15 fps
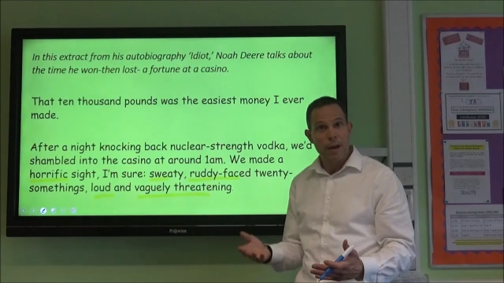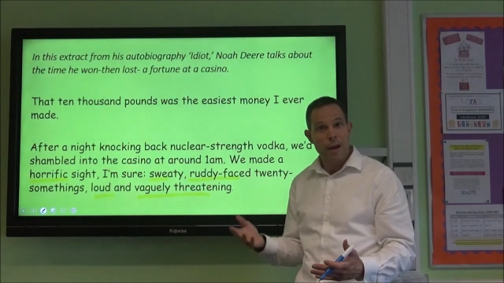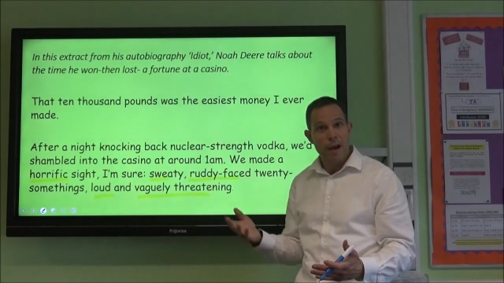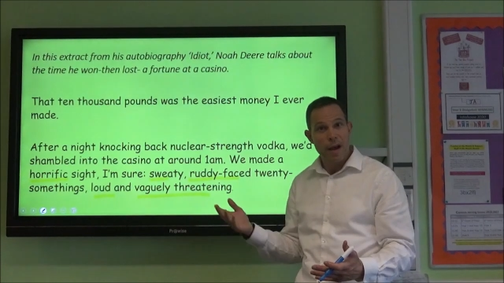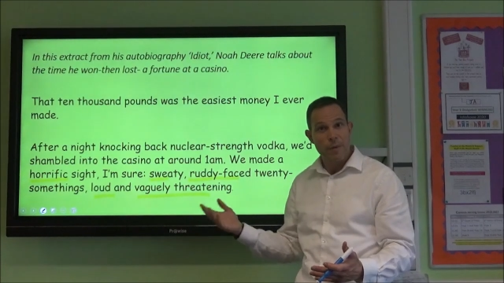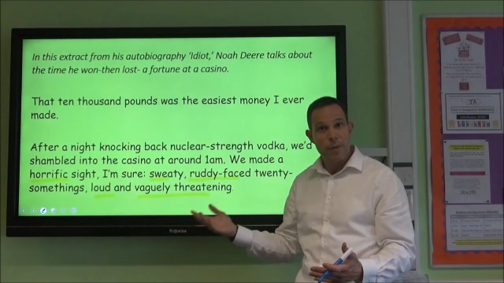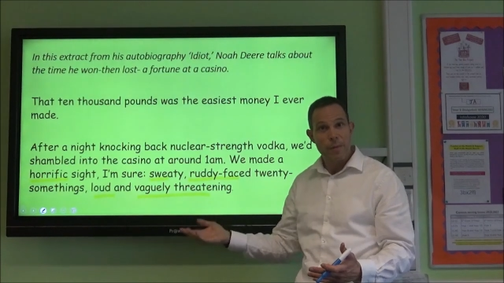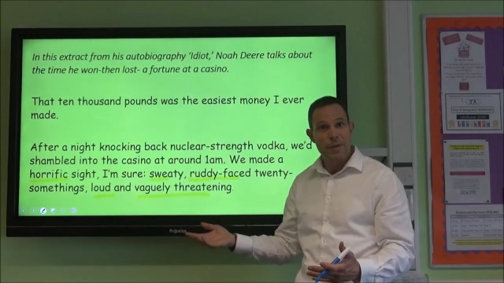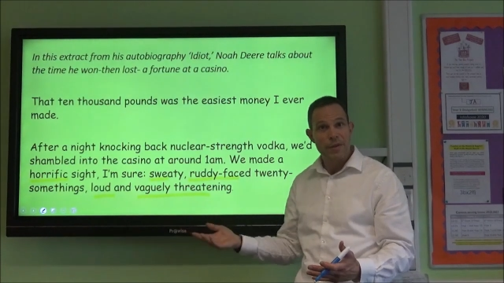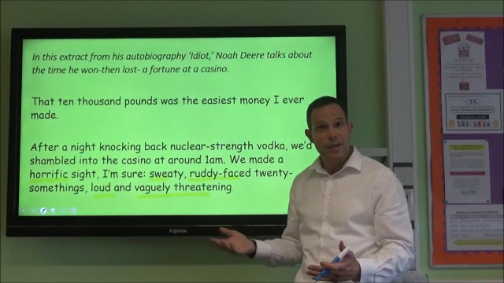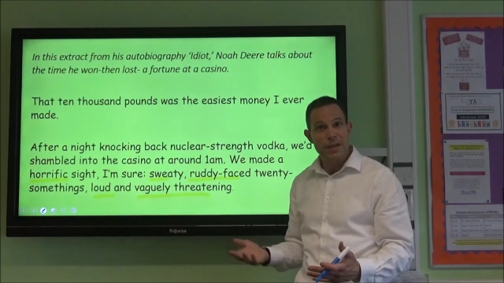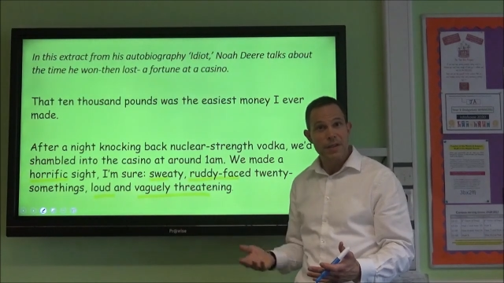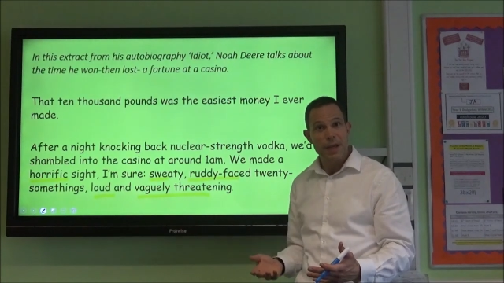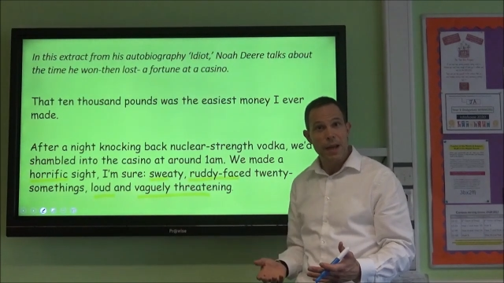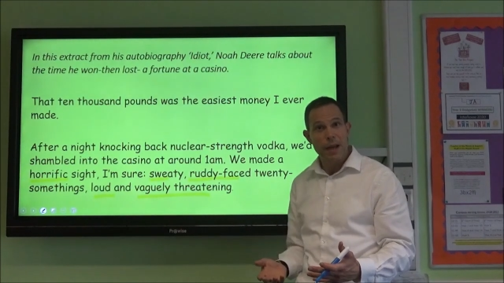I've been Mr.
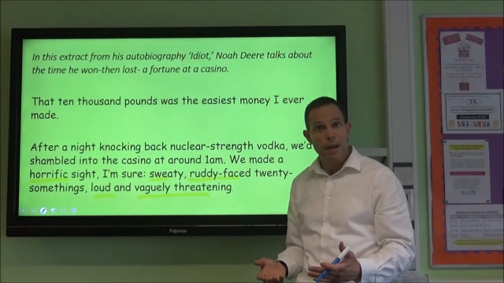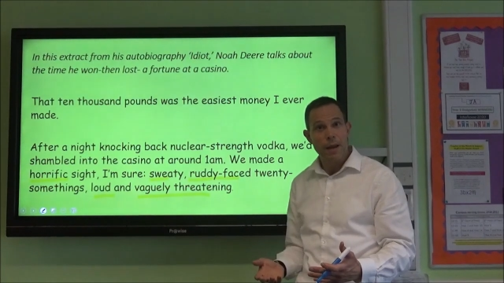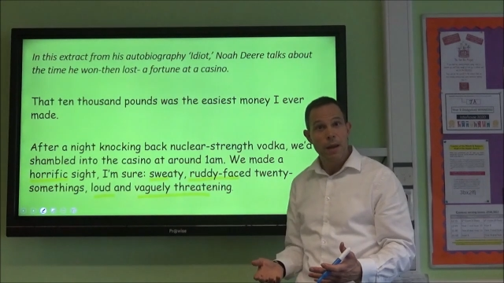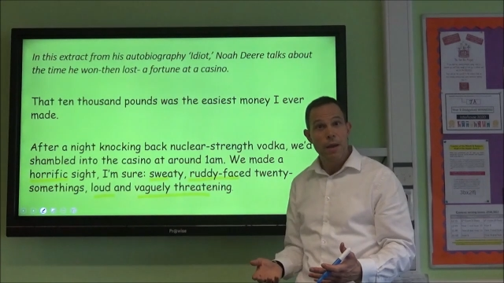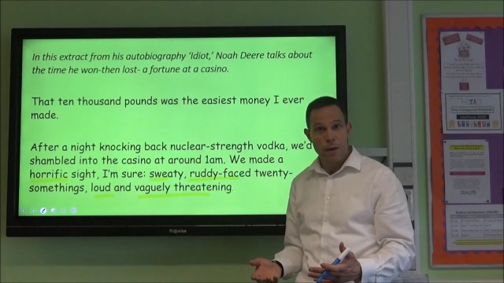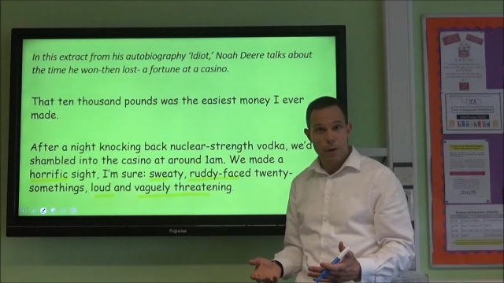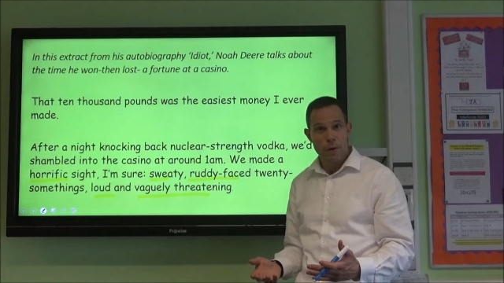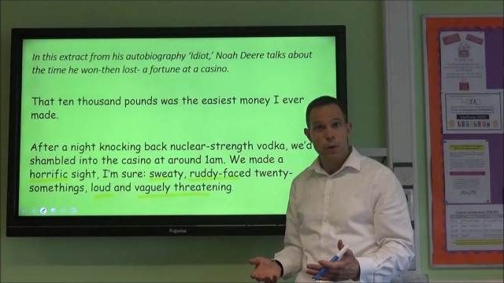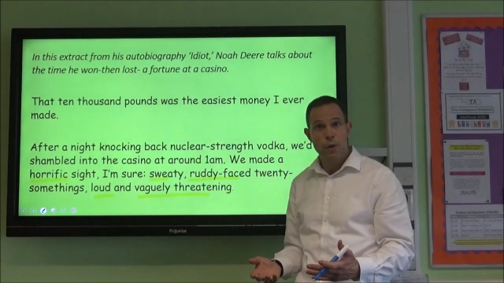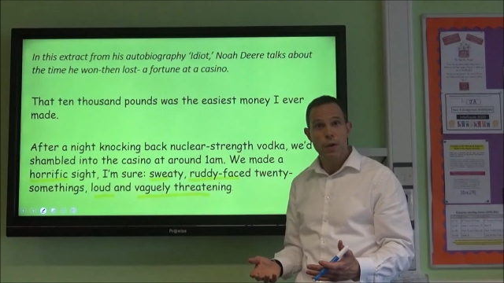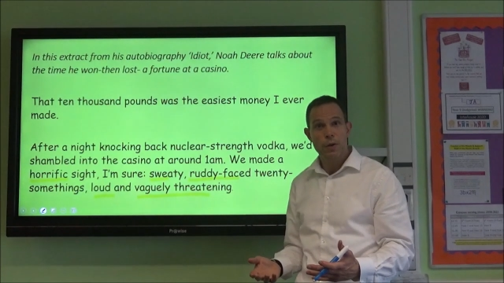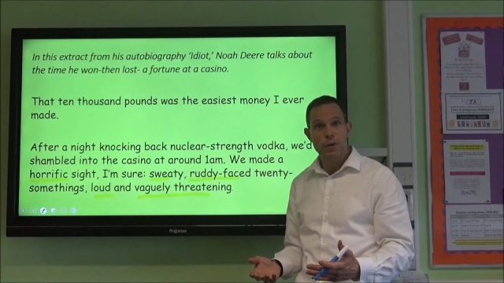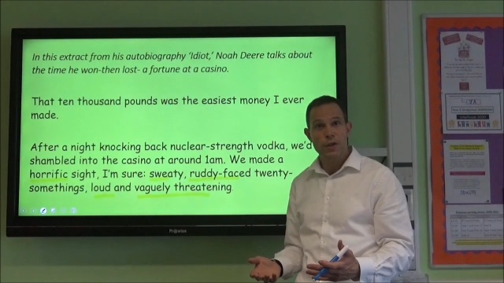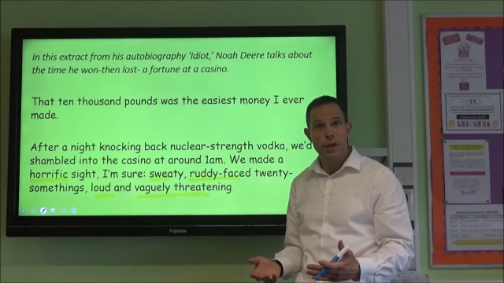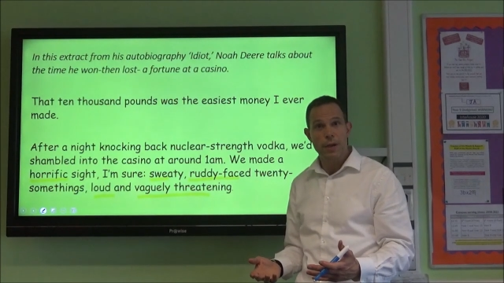Taylor. Good luck
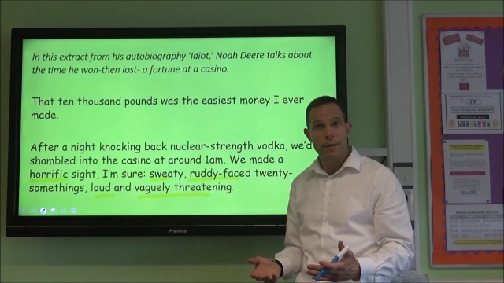to you.